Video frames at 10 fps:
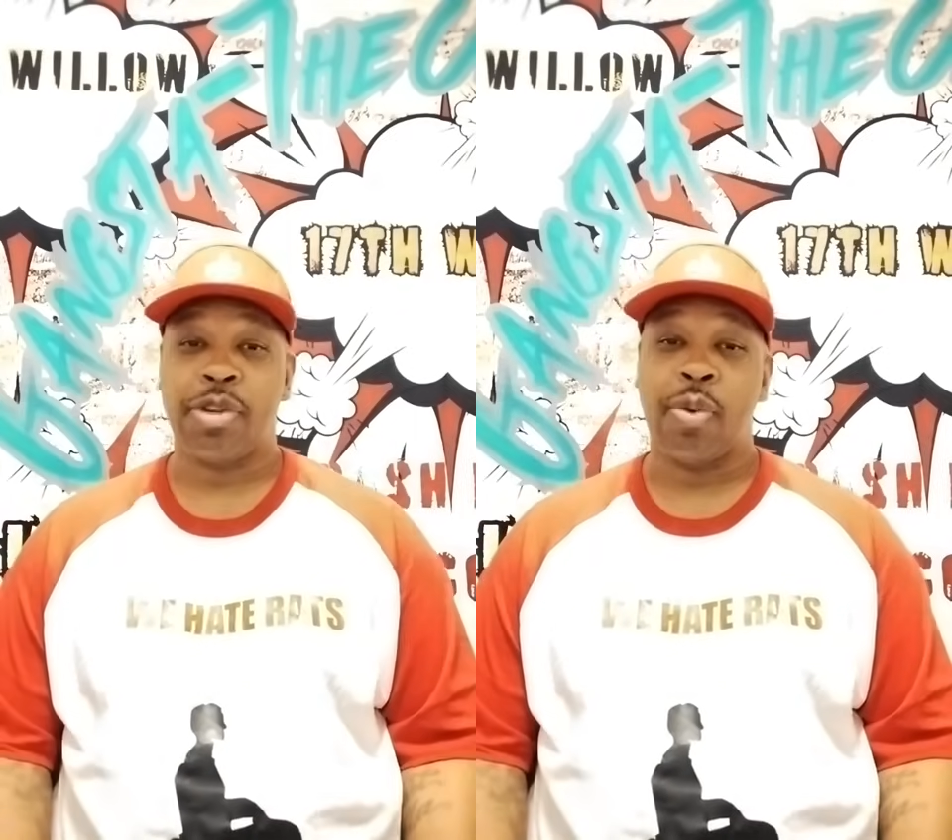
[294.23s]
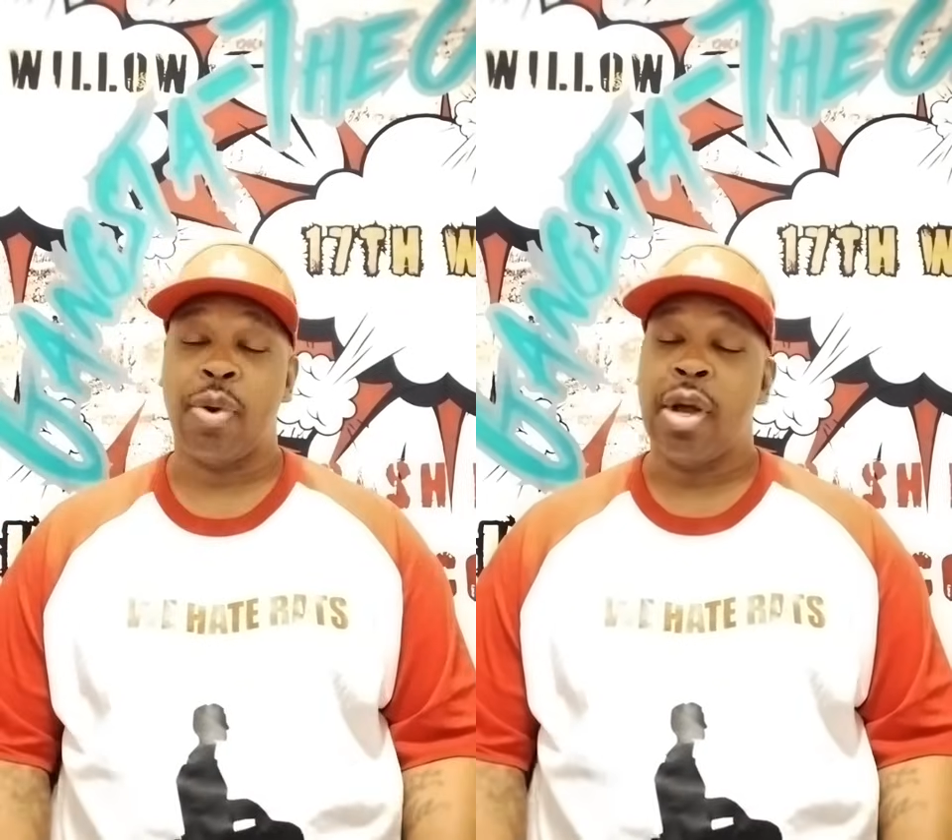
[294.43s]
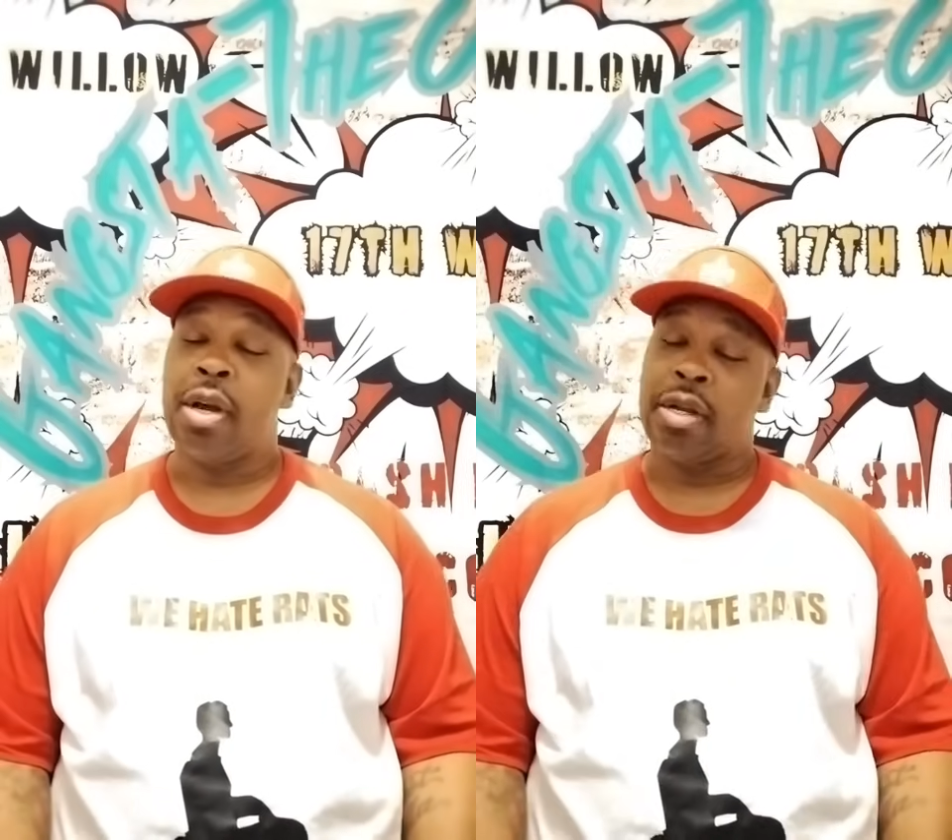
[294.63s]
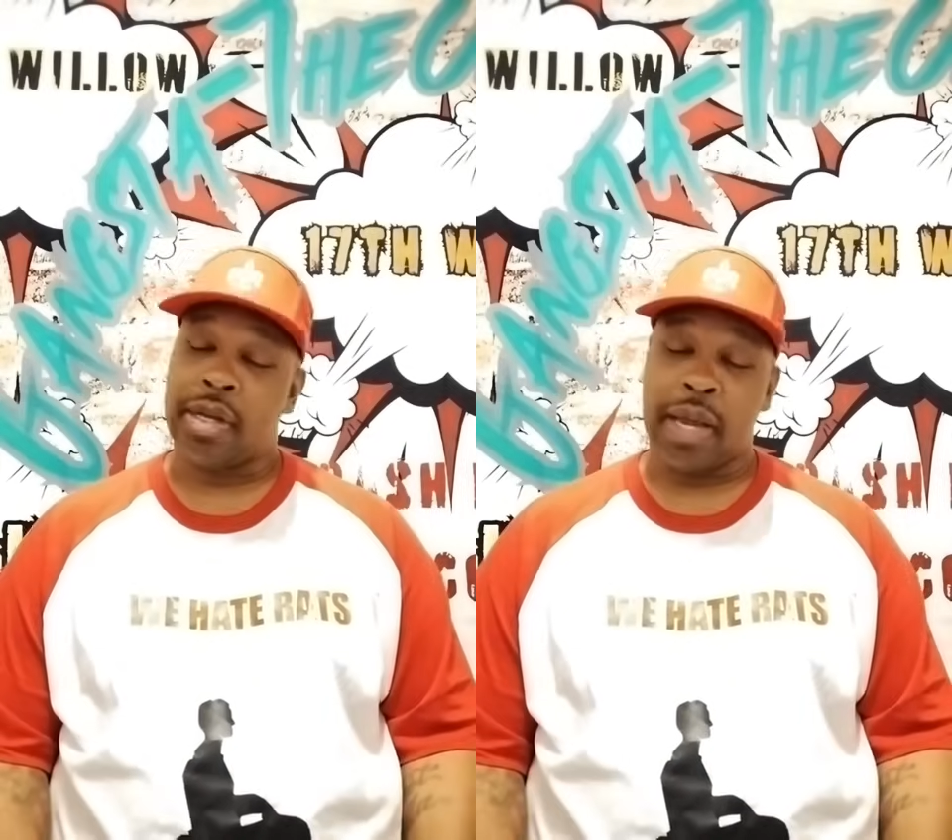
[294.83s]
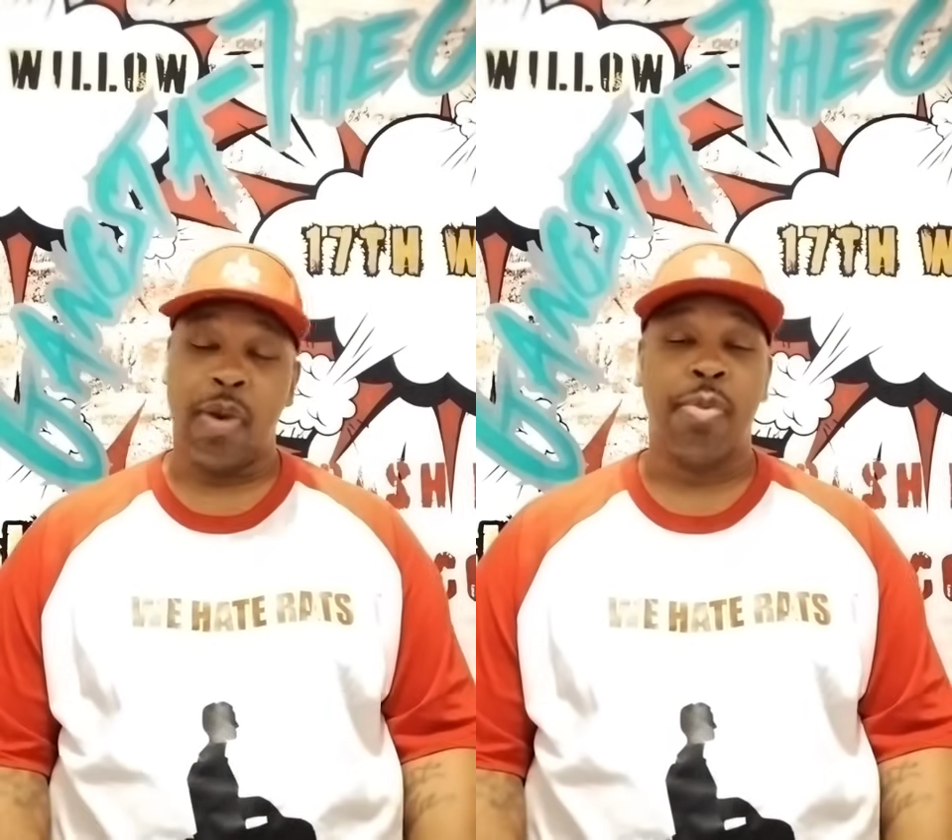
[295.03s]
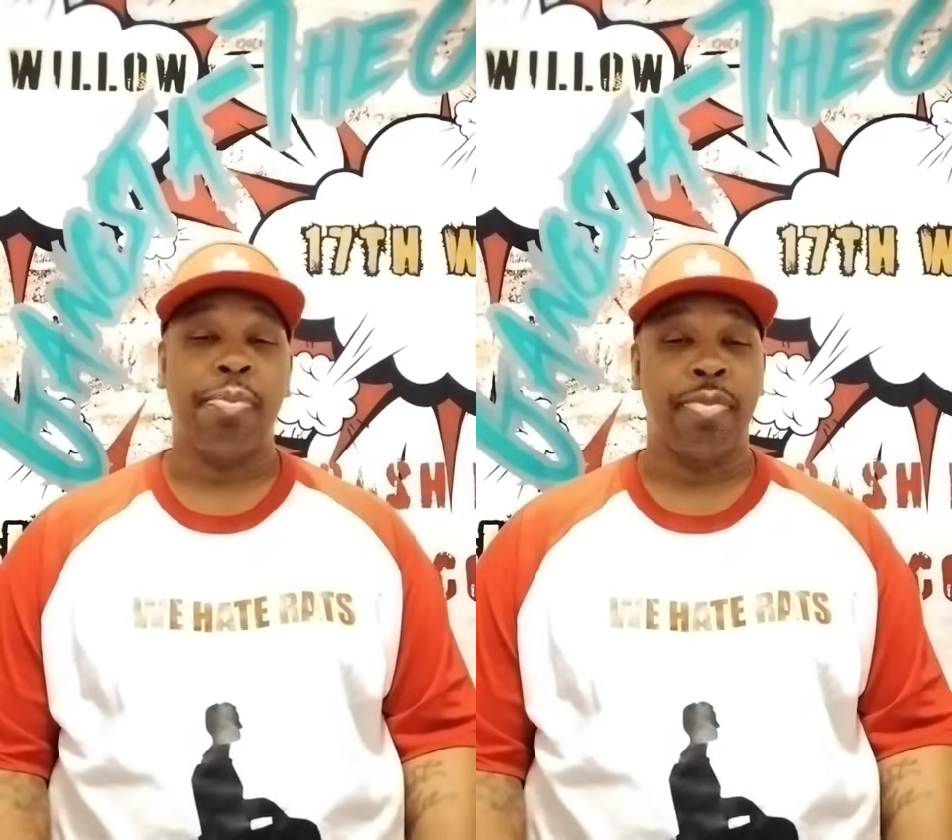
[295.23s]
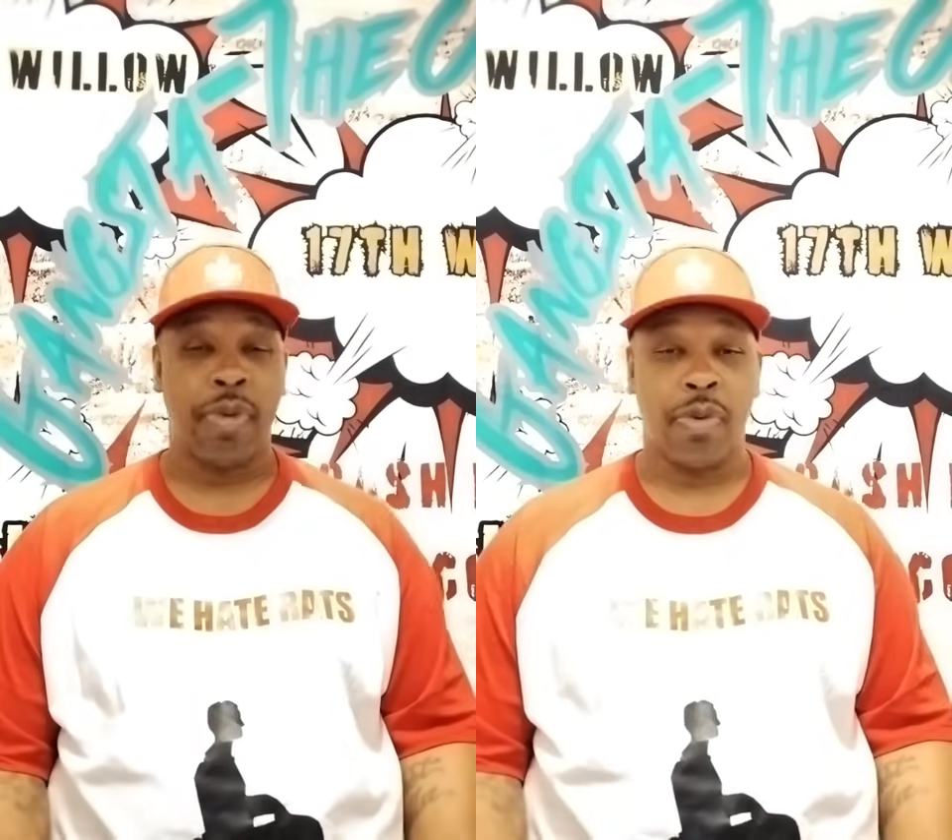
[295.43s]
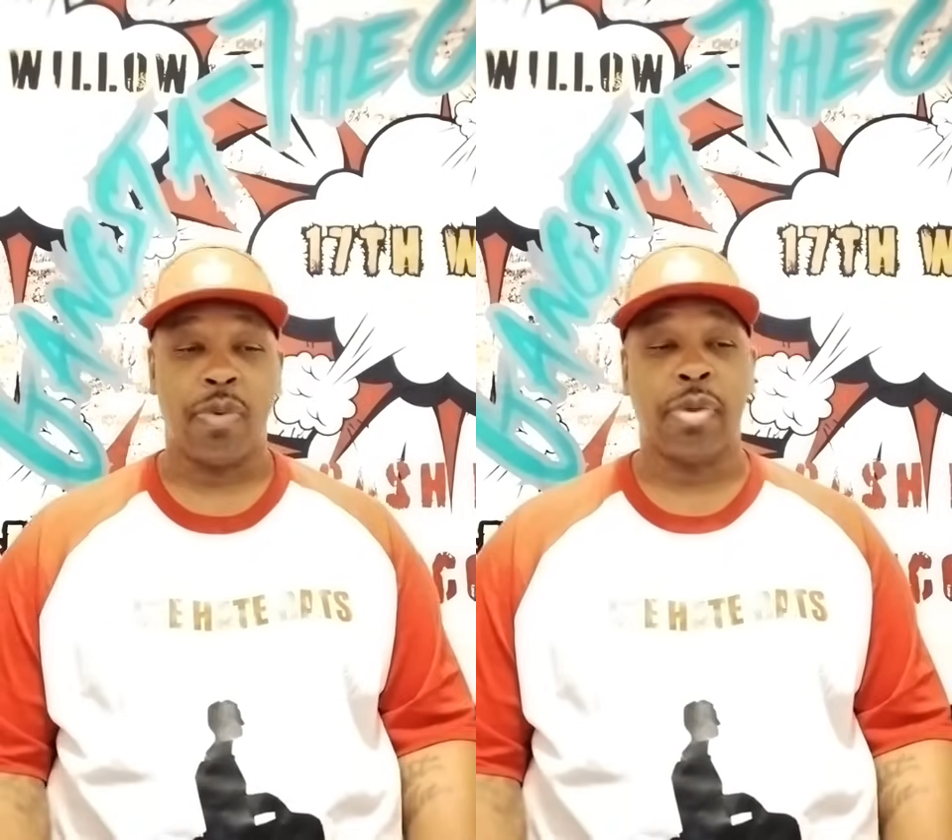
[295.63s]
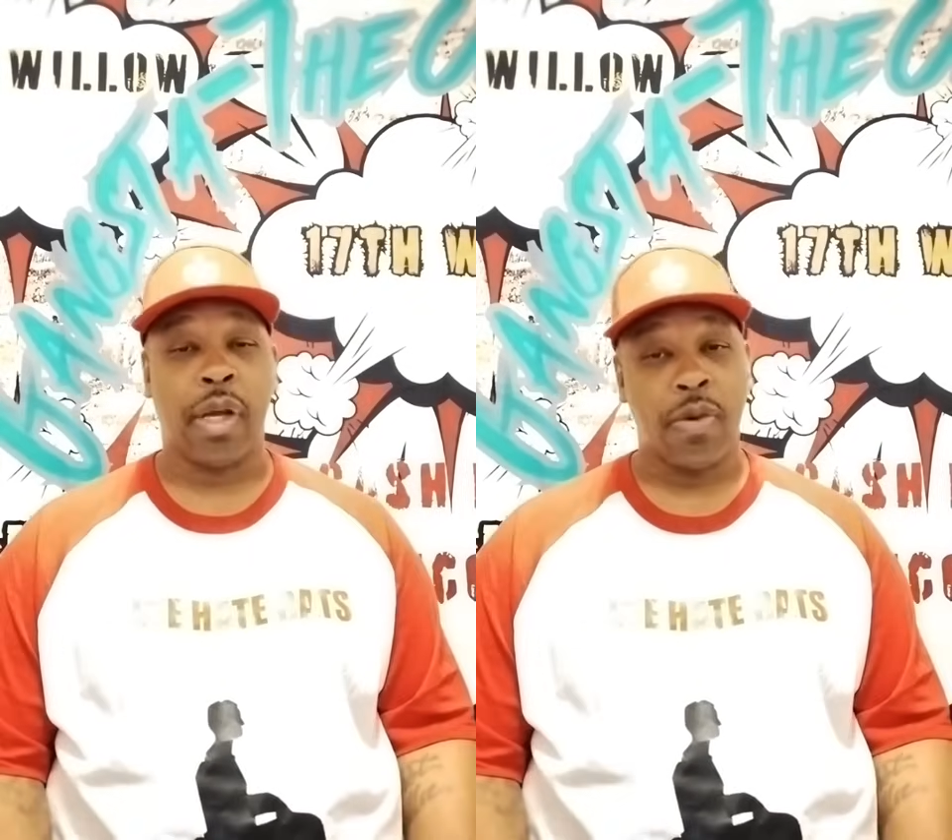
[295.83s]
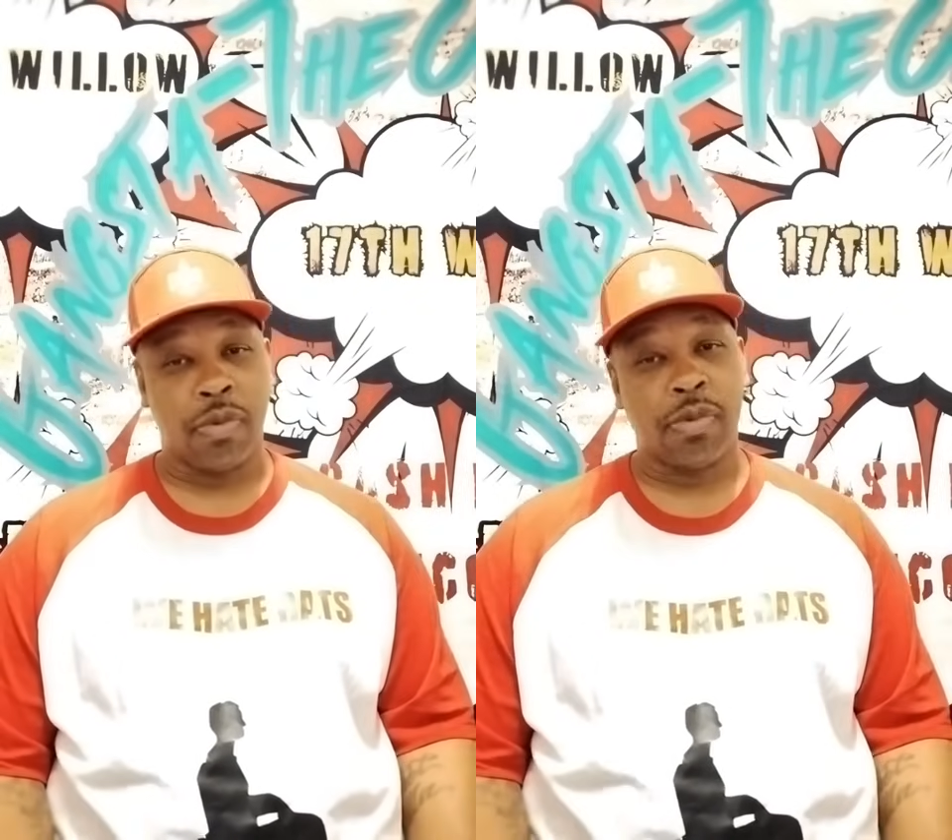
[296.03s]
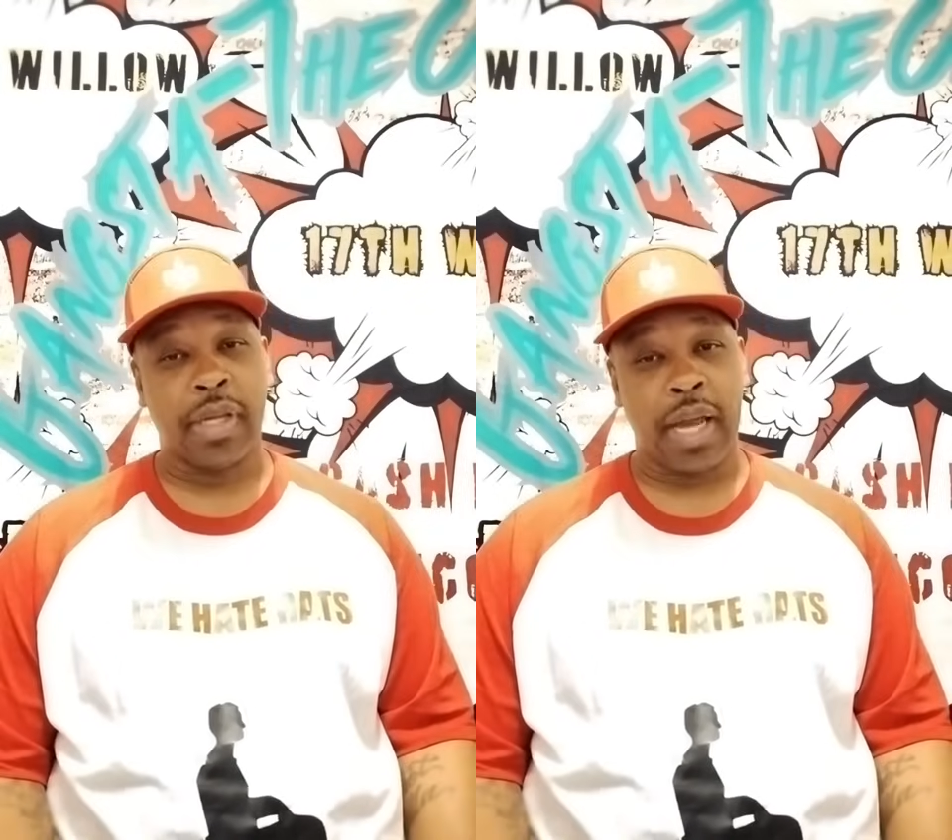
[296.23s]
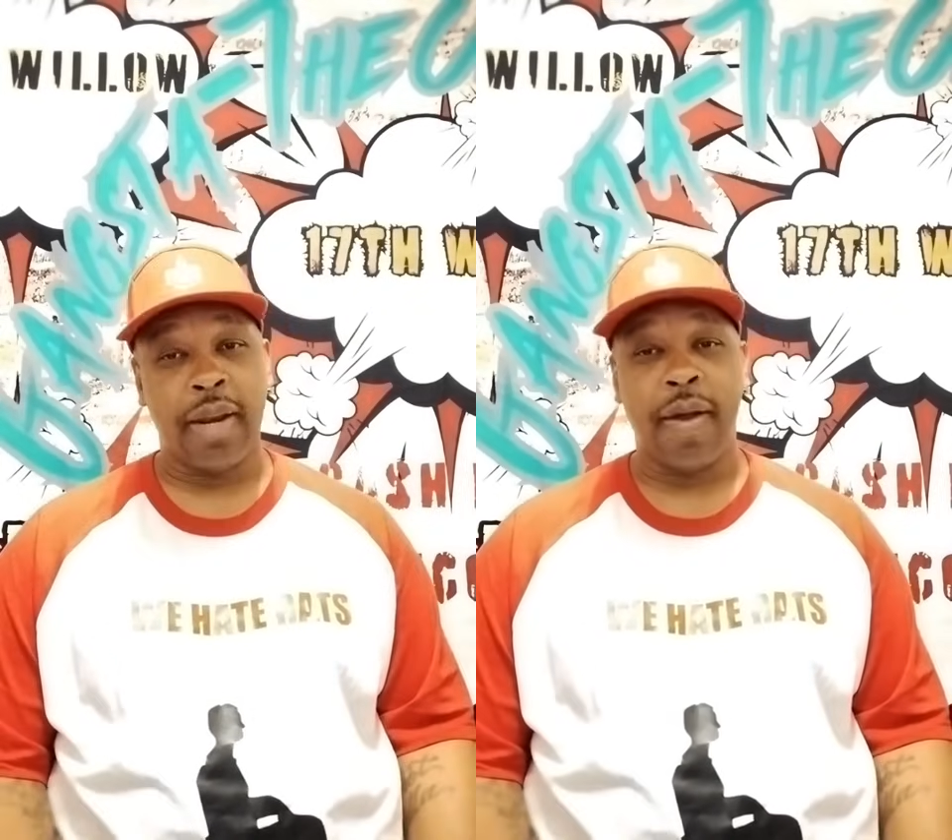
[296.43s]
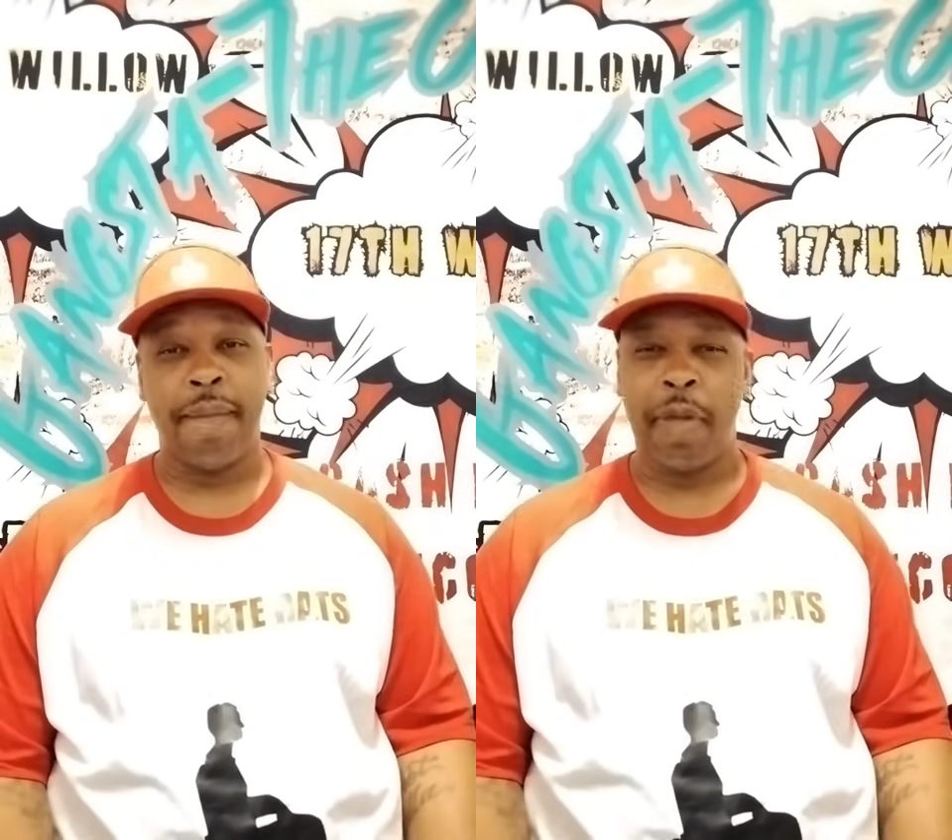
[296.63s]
So they going to, you know, they going to tighten up.